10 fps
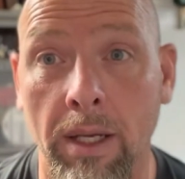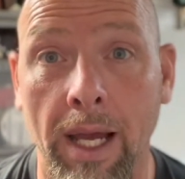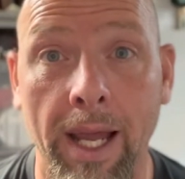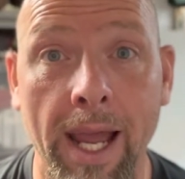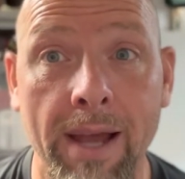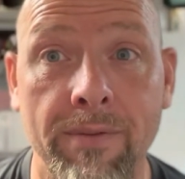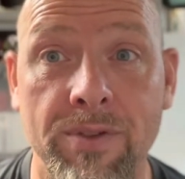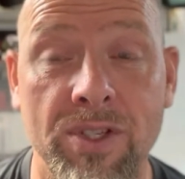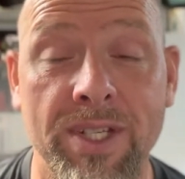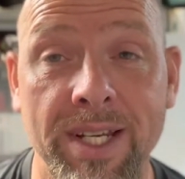I have
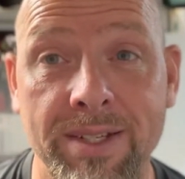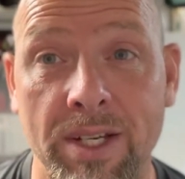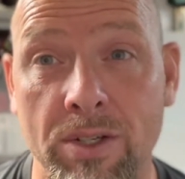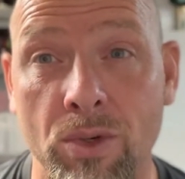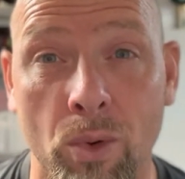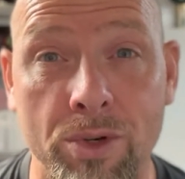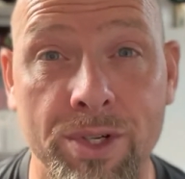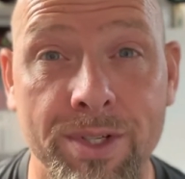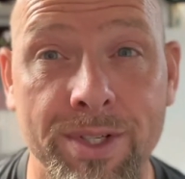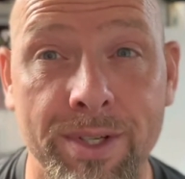6
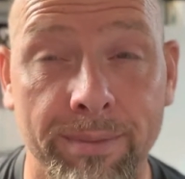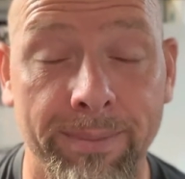extortions